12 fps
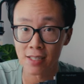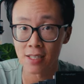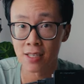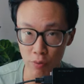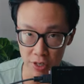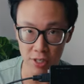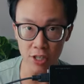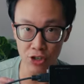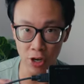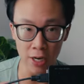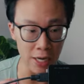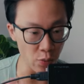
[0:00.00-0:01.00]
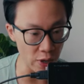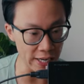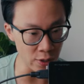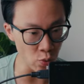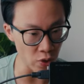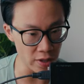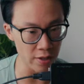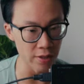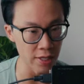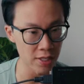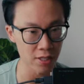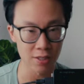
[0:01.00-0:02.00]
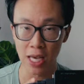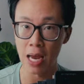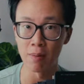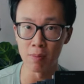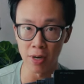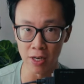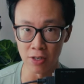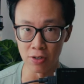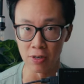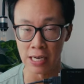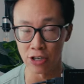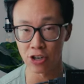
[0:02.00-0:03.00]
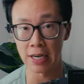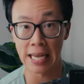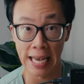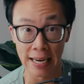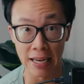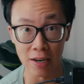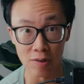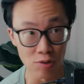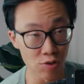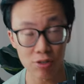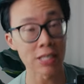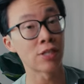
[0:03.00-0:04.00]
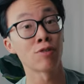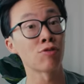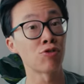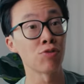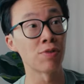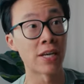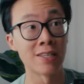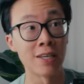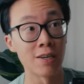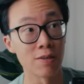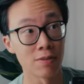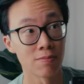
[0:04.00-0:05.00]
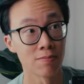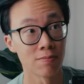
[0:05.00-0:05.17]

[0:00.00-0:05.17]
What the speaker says: So I recently shot a wedding with this camera monitor, and I shot handheld. Usually I don't shoot handheld.